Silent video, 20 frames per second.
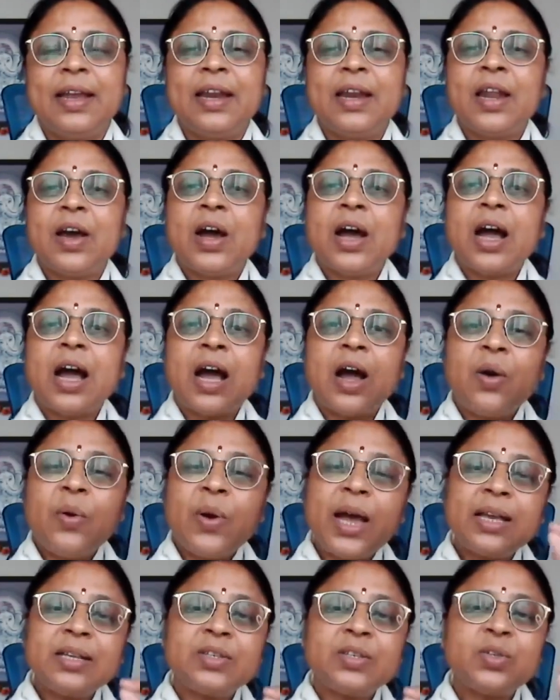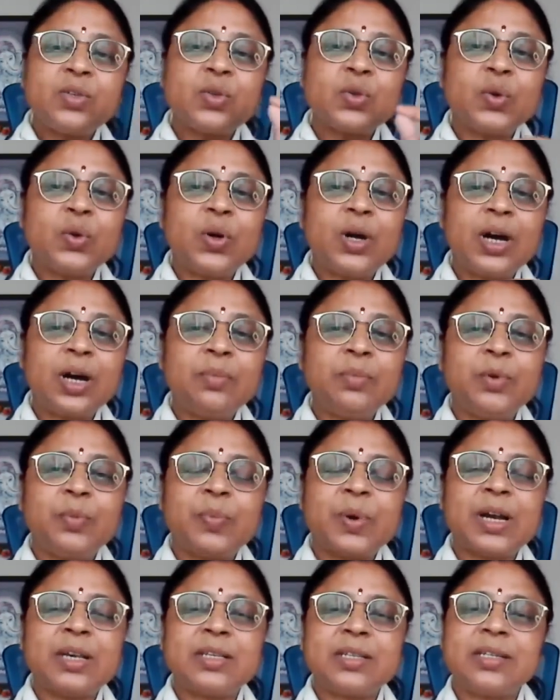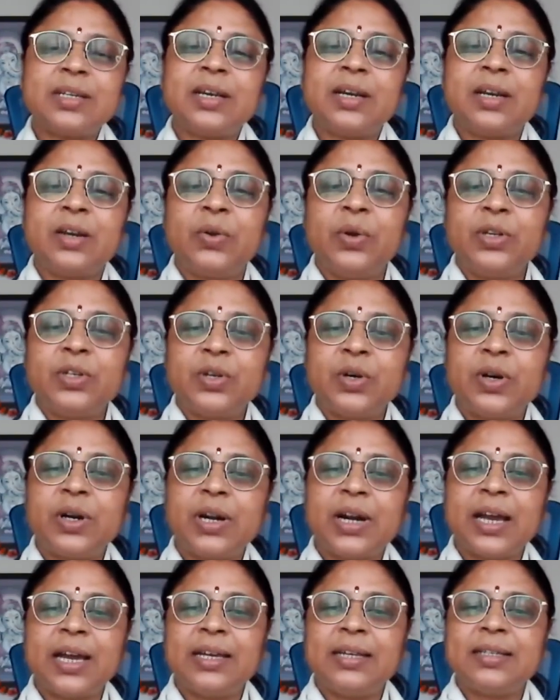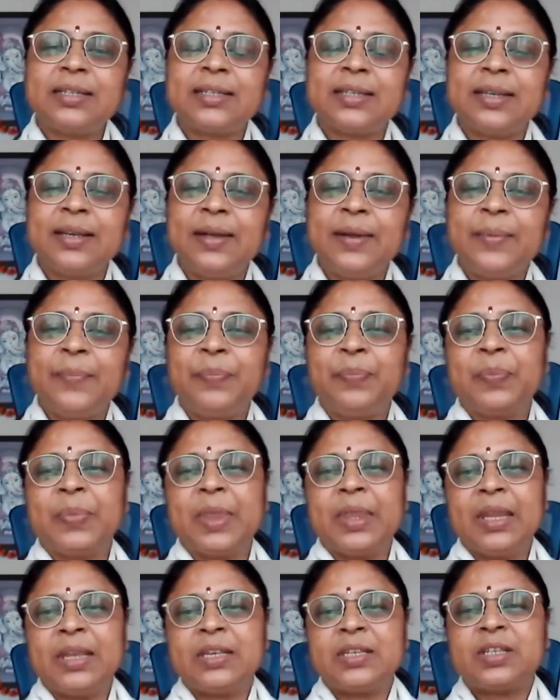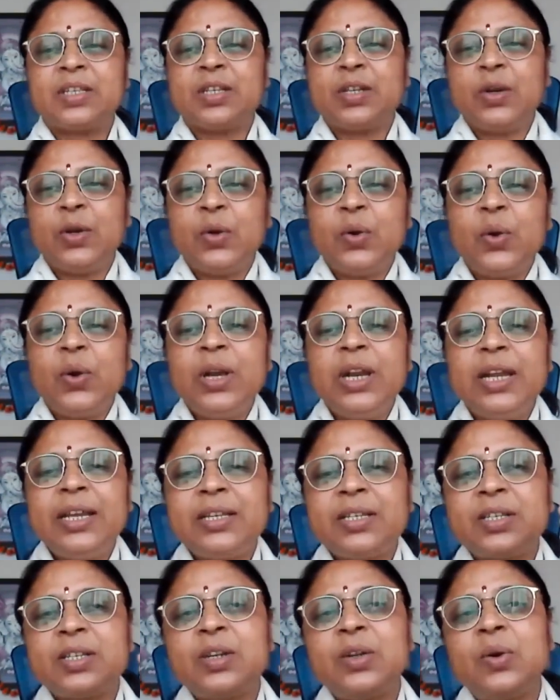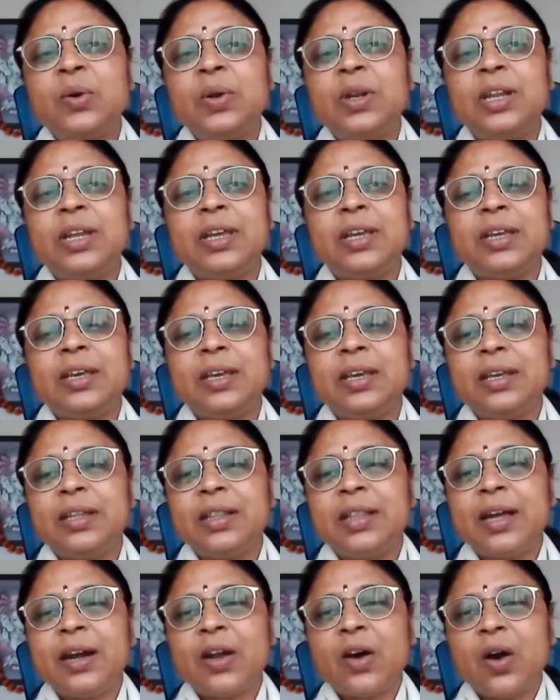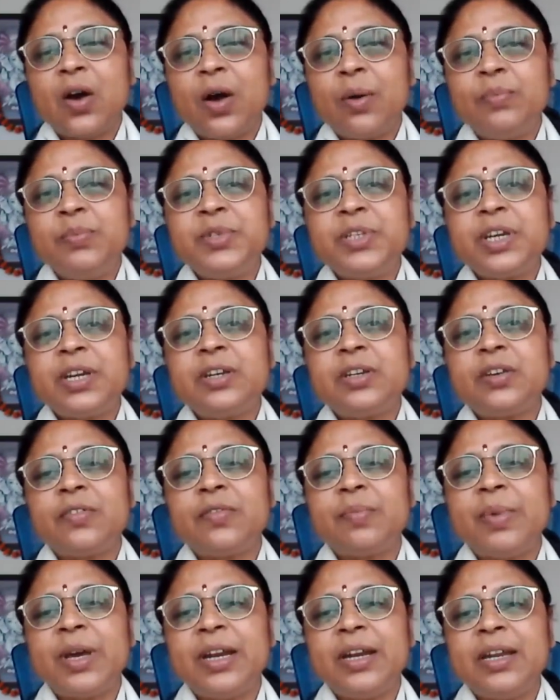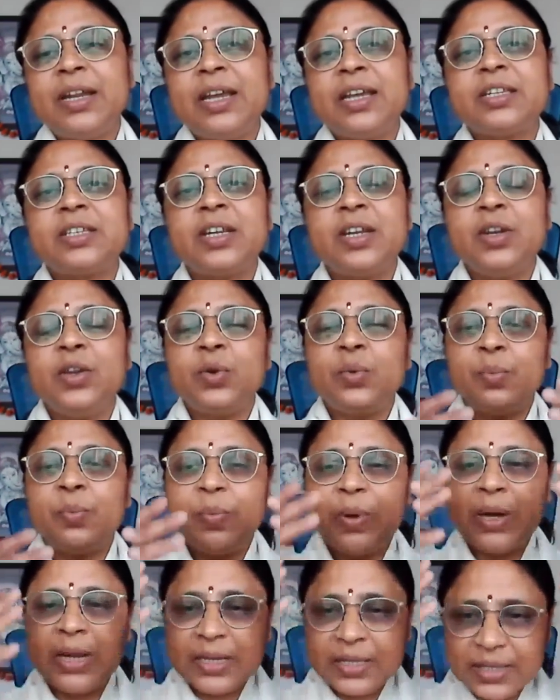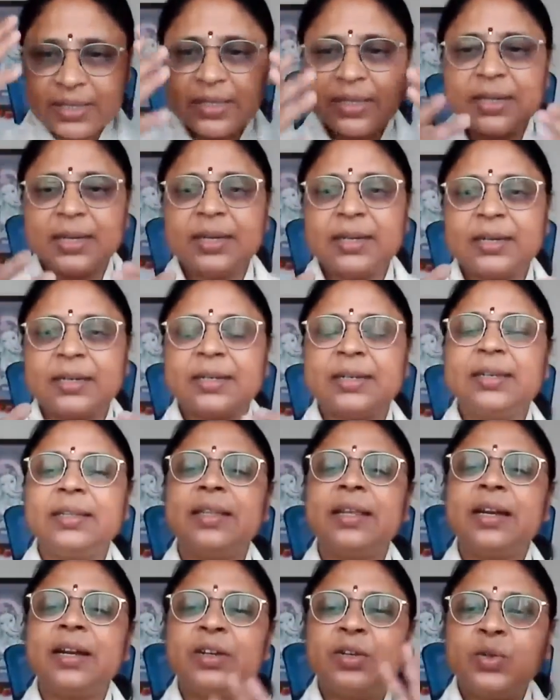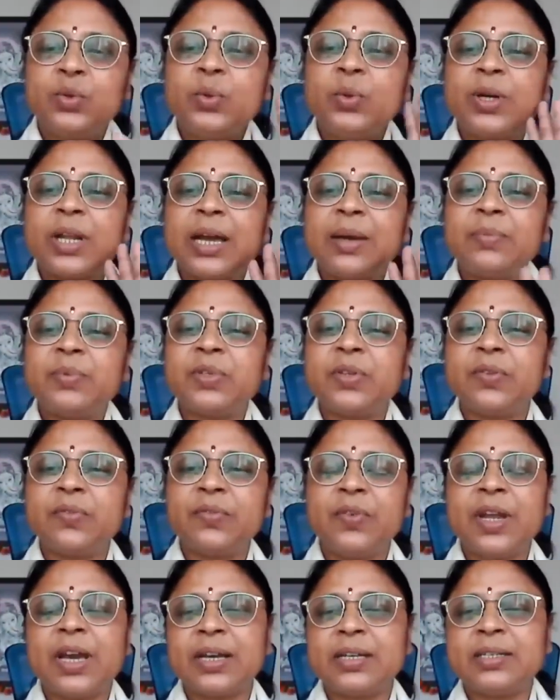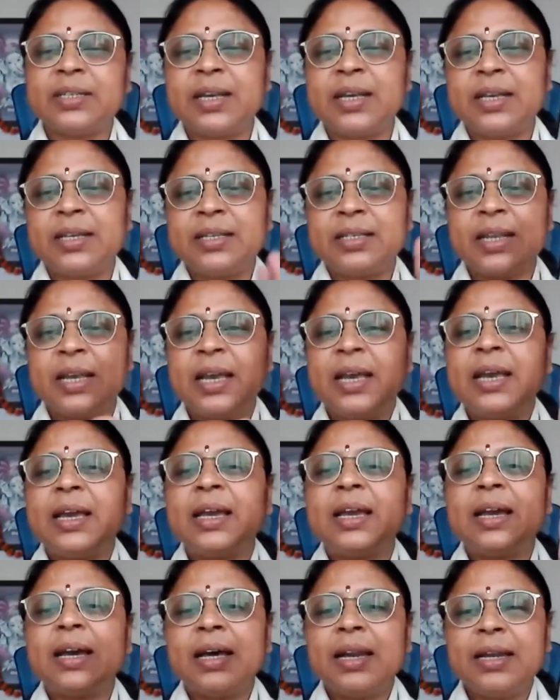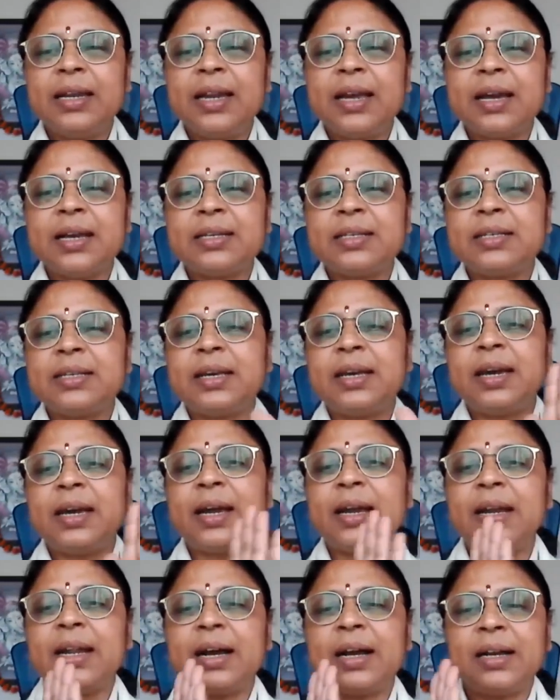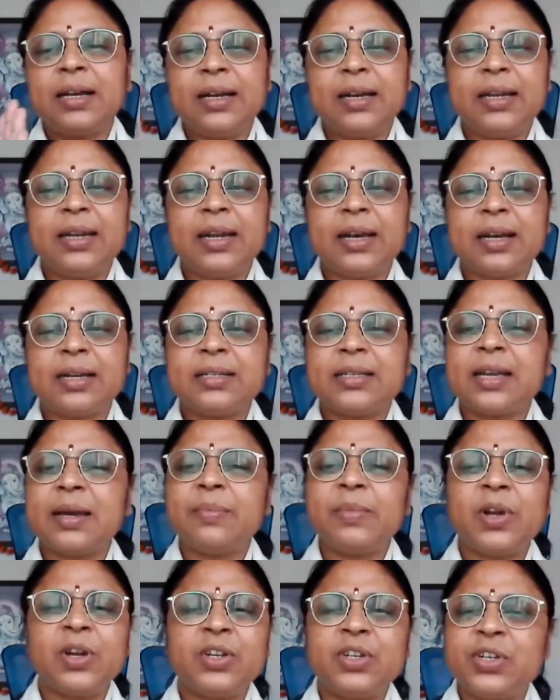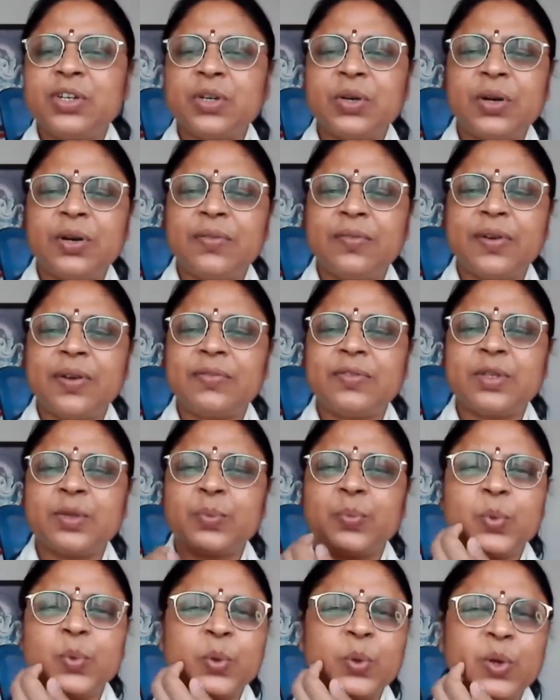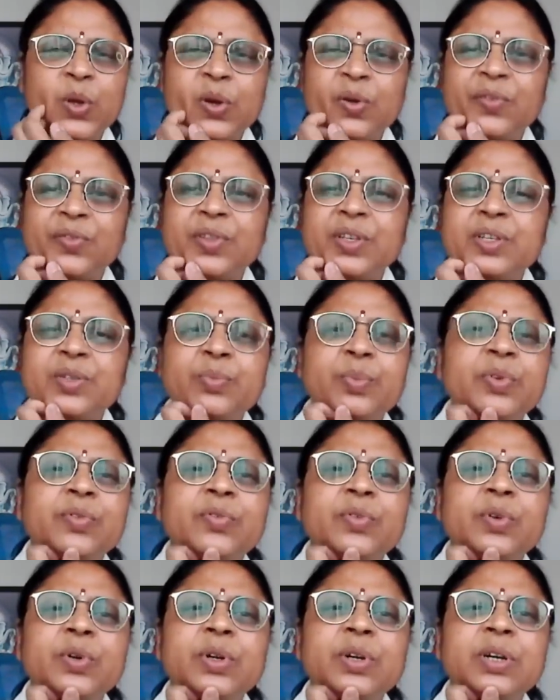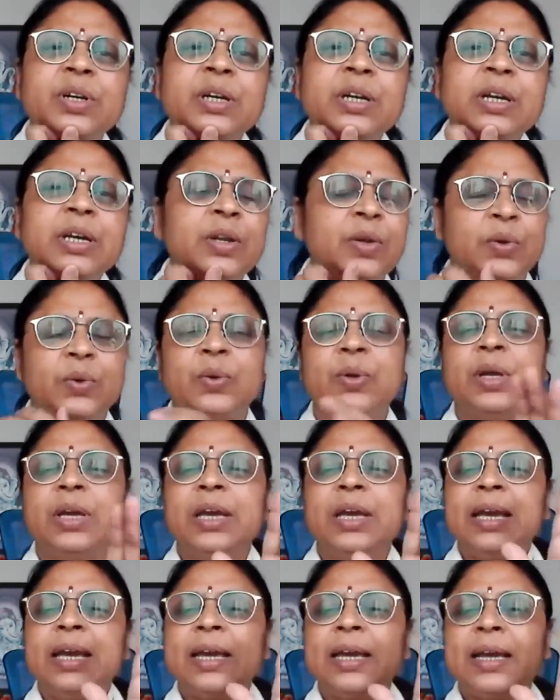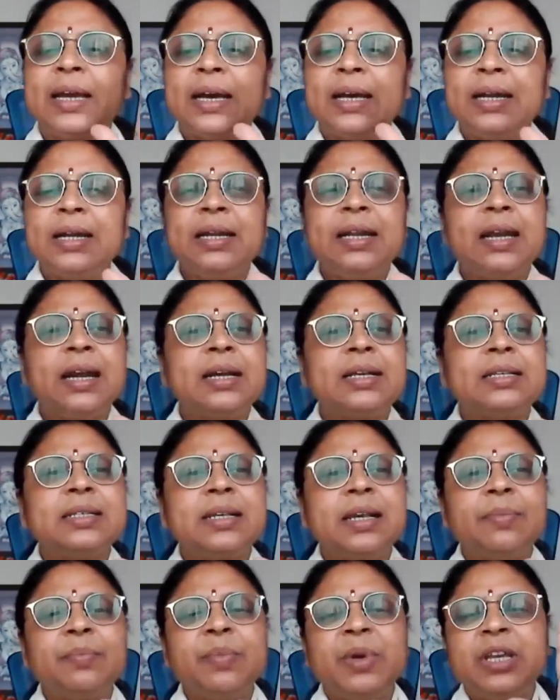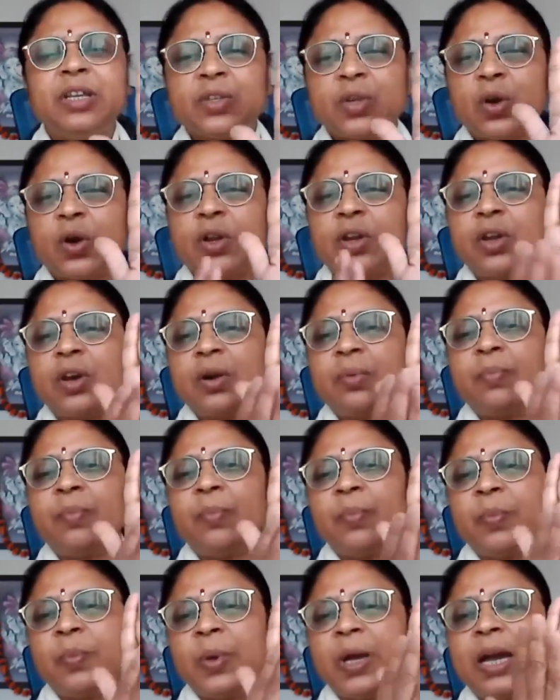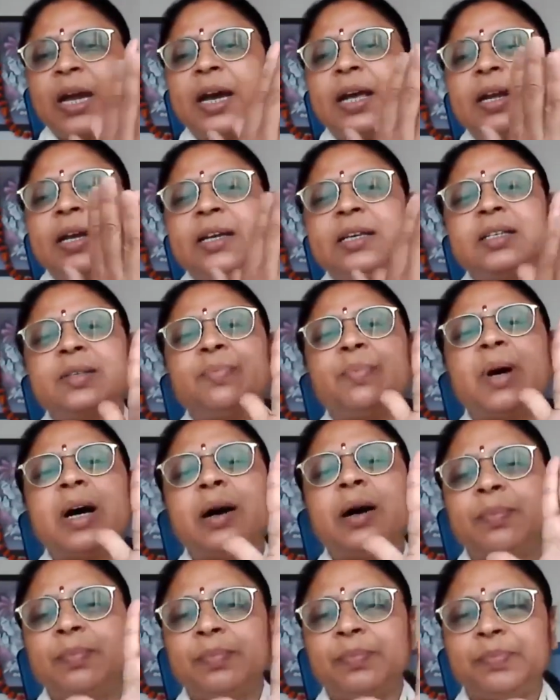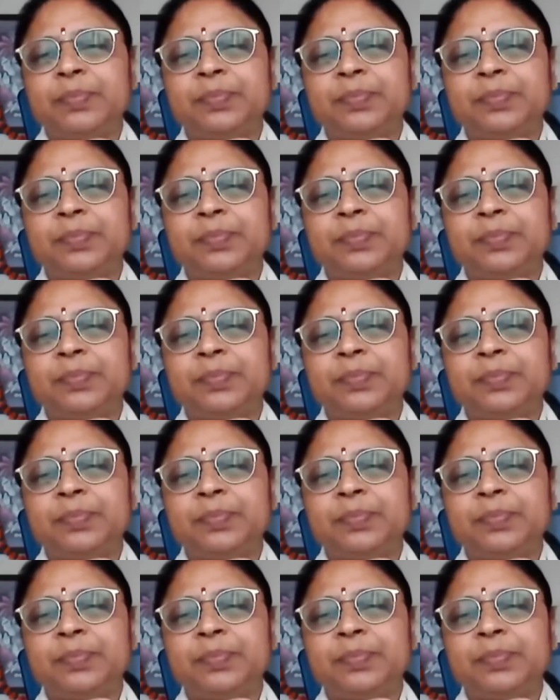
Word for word: Now how has Soham upasana going to arise? Slowly, slowly, that object of meditation, you place it here. There are two types of nyasas, Kara nyasa and Anga nyasa. I'm not sure if I've spoken of this before. No. Karanyasa means on your, kara is palm.